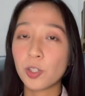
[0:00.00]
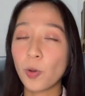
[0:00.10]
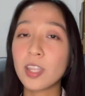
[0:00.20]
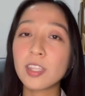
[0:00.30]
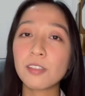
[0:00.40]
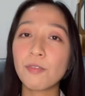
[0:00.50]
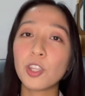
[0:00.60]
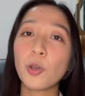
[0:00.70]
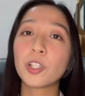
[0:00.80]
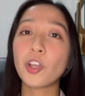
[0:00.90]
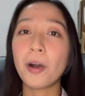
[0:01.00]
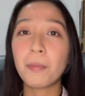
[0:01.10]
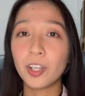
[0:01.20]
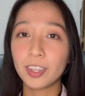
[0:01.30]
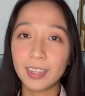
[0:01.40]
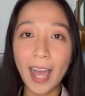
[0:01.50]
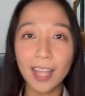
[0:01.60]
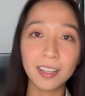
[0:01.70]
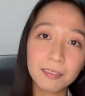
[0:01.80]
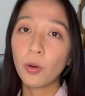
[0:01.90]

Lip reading: So in this video, we'll talk about that.